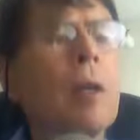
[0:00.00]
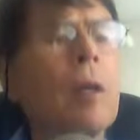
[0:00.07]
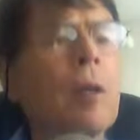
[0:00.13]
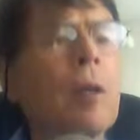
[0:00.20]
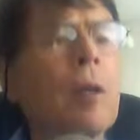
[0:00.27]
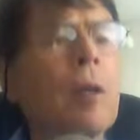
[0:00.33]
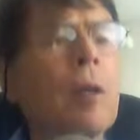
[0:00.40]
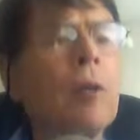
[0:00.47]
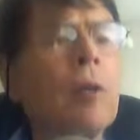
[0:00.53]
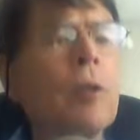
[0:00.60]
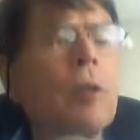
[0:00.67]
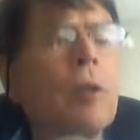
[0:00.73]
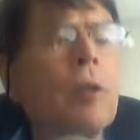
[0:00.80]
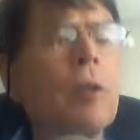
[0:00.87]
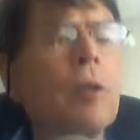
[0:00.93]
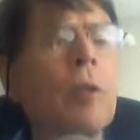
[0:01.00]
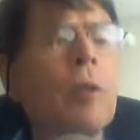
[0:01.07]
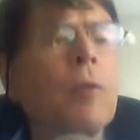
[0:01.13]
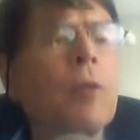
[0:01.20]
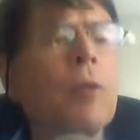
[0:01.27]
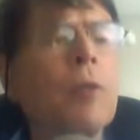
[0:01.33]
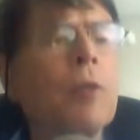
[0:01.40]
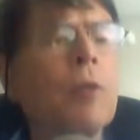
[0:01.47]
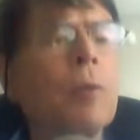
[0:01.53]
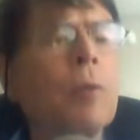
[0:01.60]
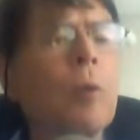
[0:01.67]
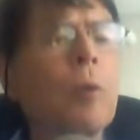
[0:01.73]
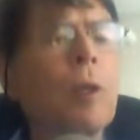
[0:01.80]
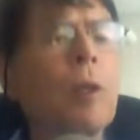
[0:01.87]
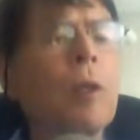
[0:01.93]
So here's another one. If you just
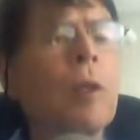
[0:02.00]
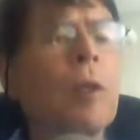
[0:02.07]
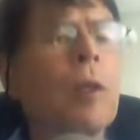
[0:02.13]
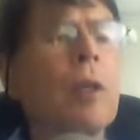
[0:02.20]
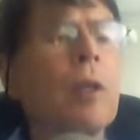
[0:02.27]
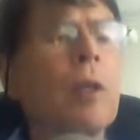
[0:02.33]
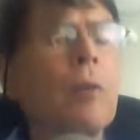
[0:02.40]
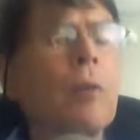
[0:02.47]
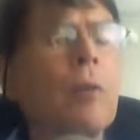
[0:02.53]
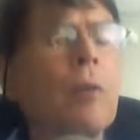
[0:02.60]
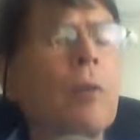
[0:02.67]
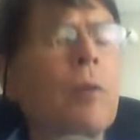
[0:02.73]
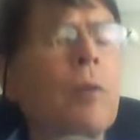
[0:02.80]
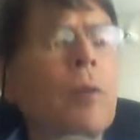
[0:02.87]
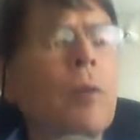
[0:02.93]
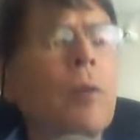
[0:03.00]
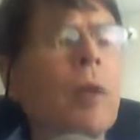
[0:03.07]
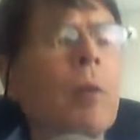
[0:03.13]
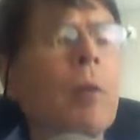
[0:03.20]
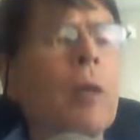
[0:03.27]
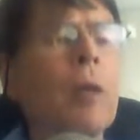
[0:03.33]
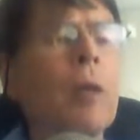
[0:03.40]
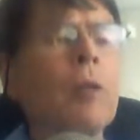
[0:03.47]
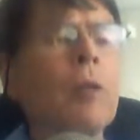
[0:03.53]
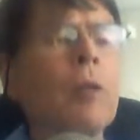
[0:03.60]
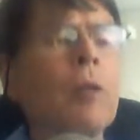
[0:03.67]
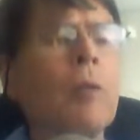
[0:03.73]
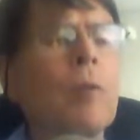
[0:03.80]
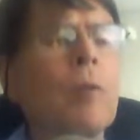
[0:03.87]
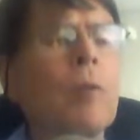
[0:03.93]
want to, if you're not ready to sign up
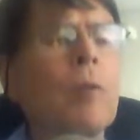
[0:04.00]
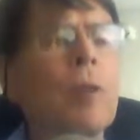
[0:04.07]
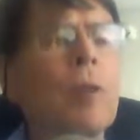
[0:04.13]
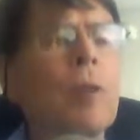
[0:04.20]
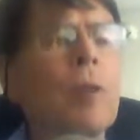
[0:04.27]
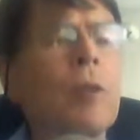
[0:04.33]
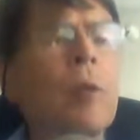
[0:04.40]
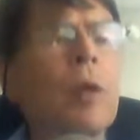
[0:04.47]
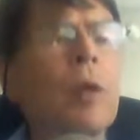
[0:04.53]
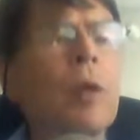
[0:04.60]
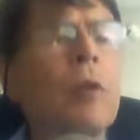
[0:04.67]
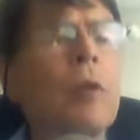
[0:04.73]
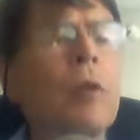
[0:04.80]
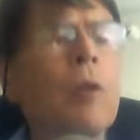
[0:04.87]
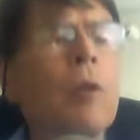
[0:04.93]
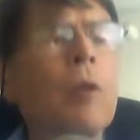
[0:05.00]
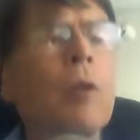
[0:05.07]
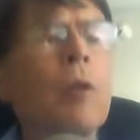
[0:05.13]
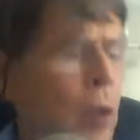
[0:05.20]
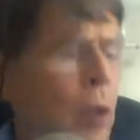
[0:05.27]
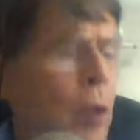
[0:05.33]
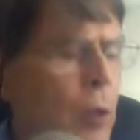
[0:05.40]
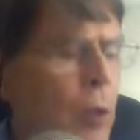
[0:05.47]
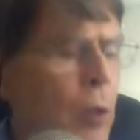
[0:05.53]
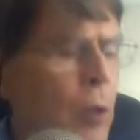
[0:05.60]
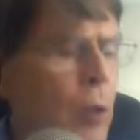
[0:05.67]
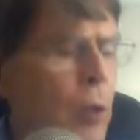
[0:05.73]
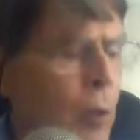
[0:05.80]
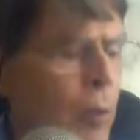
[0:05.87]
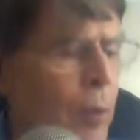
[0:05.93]
for the free trial, you can just go to the
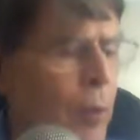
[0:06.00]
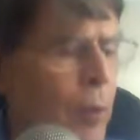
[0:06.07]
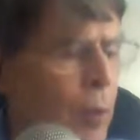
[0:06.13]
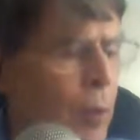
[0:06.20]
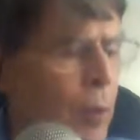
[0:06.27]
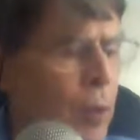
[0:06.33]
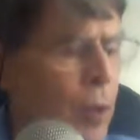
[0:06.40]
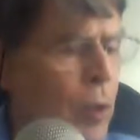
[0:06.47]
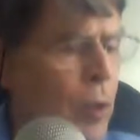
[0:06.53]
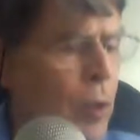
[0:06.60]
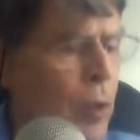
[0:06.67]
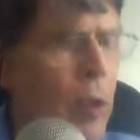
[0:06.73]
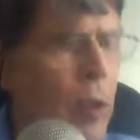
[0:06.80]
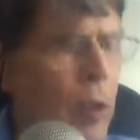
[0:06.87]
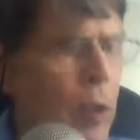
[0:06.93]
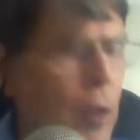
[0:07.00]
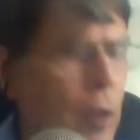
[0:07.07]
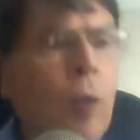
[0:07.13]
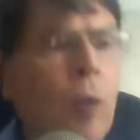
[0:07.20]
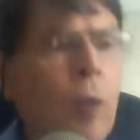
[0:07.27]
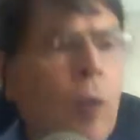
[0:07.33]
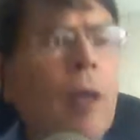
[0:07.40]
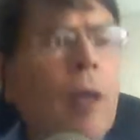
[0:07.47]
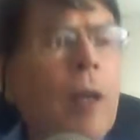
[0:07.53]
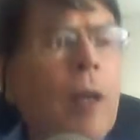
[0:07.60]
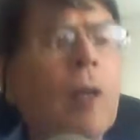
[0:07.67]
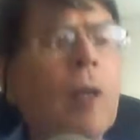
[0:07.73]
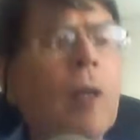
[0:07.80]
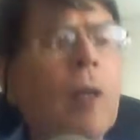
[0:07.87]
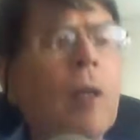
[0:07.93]
self-therapy journey homepage
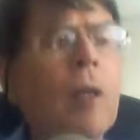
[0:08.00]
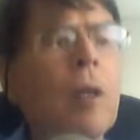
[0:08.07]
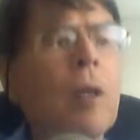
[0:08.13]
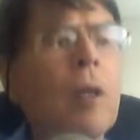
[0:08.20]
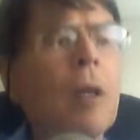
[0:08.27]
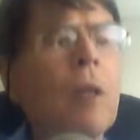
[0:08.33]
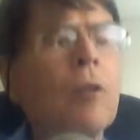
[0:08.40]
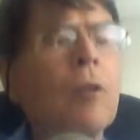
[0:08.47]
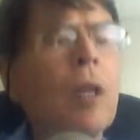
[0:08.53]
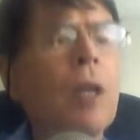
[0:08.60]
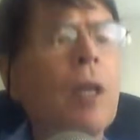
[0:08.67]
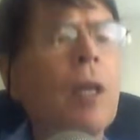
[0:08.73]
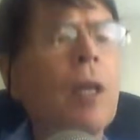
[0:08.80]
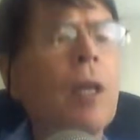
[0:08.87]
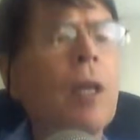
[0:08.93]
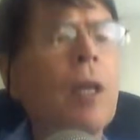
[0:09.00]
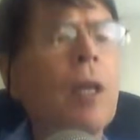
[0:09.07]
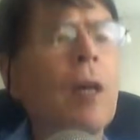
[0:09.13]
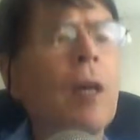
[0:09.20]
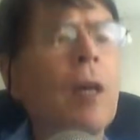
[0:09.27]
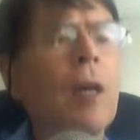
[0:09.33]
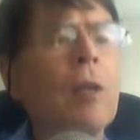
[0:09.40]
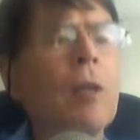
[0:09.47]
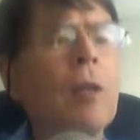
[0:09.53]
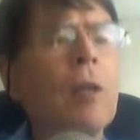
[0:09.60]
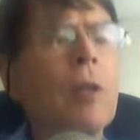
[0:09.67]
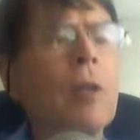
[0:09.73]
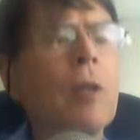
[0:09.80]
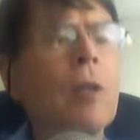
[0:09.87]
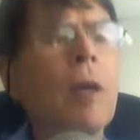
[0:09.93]
and check it out and
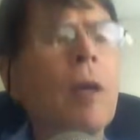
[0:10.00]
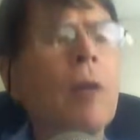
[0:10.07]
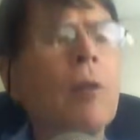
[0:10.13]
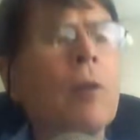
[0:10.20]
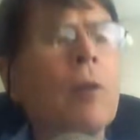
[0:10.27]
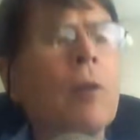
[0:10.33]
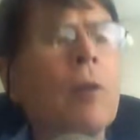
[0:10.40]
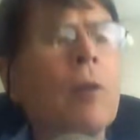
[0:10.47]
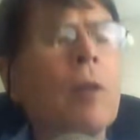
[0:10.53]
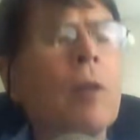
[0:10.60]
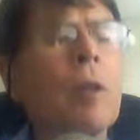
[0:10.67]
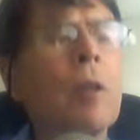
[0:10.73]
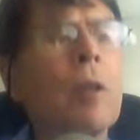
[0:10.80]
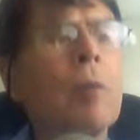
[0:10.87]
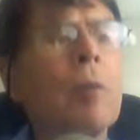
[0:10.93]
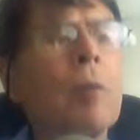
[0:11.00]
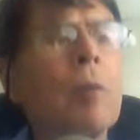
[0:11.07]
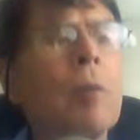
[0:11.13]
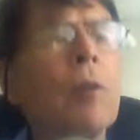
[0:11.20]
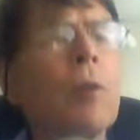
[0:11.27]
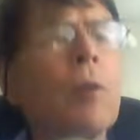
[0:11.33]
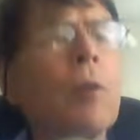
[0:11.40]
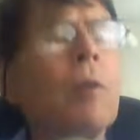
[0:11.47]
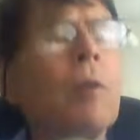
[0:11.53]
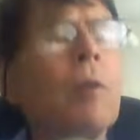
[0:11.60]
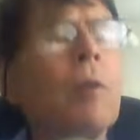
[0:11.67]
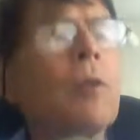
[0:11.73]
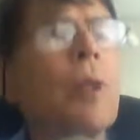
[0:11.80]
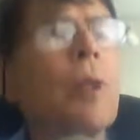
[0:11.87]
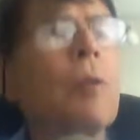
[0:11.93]
look around before you even
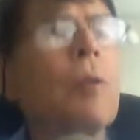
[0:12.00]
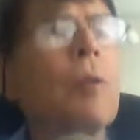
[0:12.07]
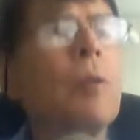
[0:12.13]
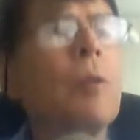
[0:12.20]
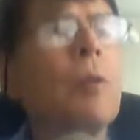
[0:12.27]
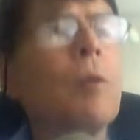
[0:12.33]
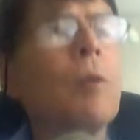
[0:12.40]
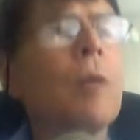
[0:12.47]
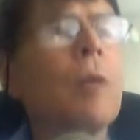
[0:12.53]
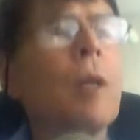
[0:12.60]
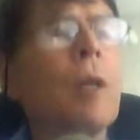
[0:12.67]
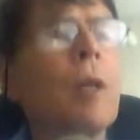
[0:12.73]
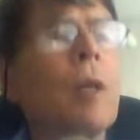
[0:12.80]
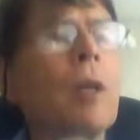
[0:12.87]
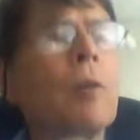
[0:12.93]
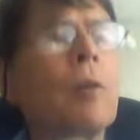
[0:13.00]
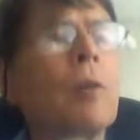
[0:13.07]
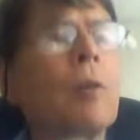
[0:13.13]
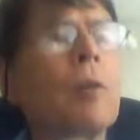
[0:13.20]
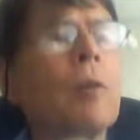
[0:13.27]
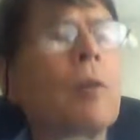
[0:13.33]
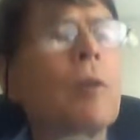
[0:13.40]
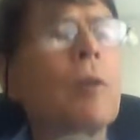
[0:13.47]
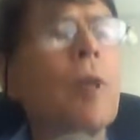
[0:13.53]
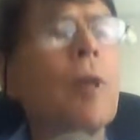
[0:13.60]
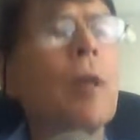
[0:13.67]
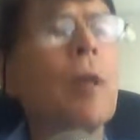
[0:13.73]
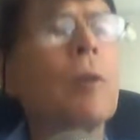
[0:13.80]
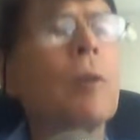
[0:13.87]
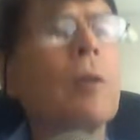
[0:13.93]
decide if you want to sign up for the free trial.
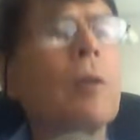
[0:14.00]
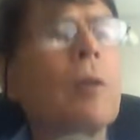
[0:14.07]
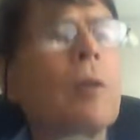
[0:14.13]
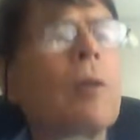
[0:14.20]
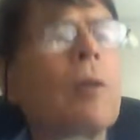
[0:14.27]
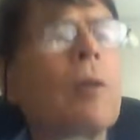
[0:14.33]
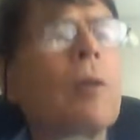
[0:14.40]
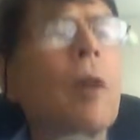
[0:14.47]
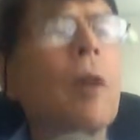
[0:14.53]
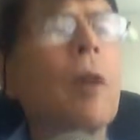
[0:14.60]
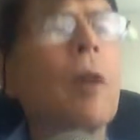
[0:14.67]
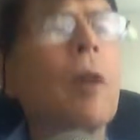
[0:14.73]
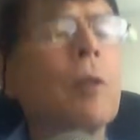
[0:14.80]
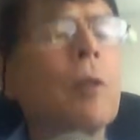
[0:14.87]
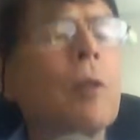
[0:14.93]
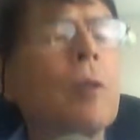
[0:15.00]
So that's another option.